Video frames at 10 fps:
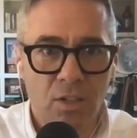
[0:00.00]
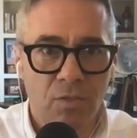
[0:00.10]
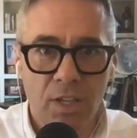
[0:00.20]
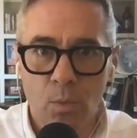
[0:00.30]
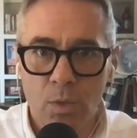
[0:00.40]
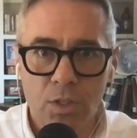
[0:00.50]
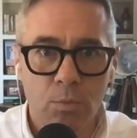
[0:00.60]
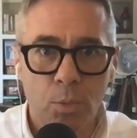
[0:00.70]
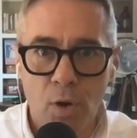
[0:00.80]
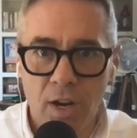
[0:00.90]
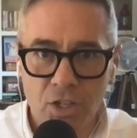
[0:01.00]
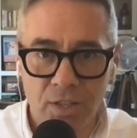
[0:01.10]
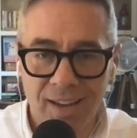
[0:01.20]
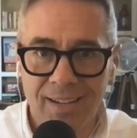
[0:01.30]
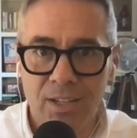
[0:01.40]
of dealing with some depression
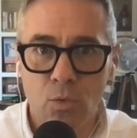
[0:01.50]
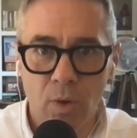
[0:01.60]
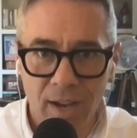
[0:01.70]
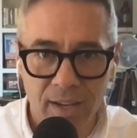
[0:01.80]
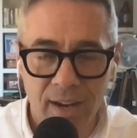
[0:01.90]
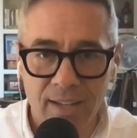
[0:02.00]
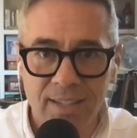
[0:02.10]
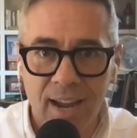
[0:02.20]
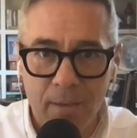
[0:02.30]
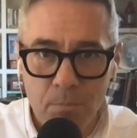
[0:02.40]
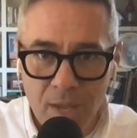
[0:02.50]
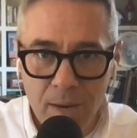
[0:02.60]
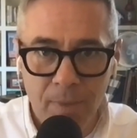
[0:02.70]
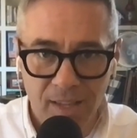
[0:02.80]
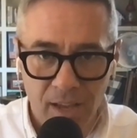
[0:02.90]
that I didn't recognize, that I have men
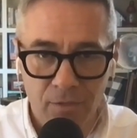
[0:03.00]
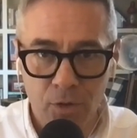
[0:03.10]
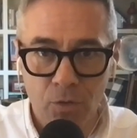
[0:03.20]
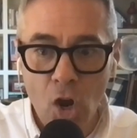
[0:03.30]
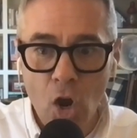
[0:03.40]
in my life who've